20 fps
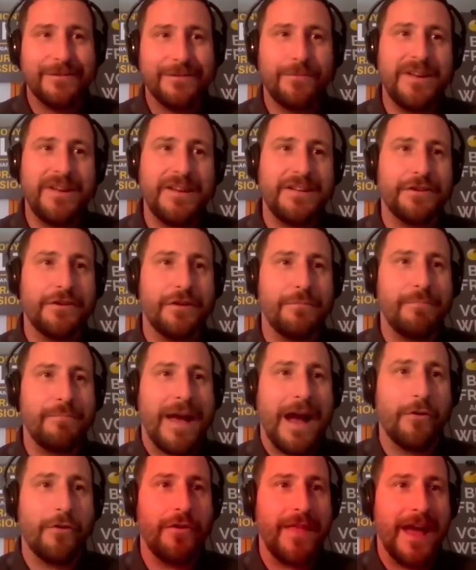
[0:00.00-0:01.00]
We need to
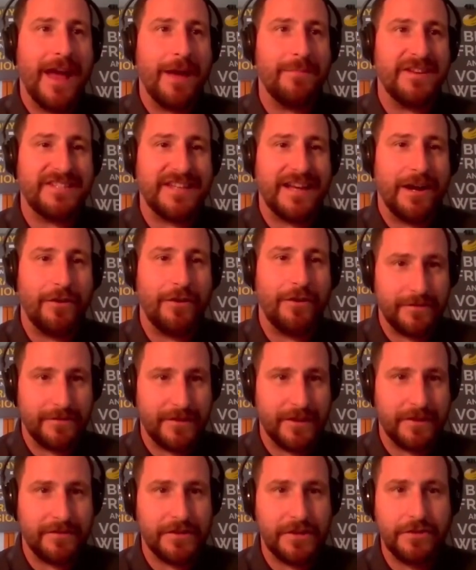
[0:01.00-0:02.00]
empower that mentality
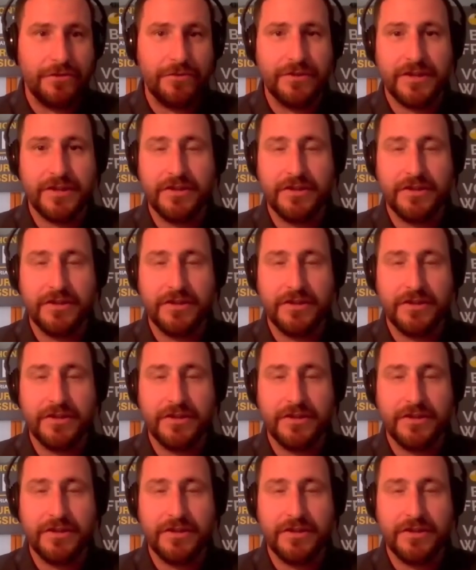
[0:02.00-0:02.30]
that you,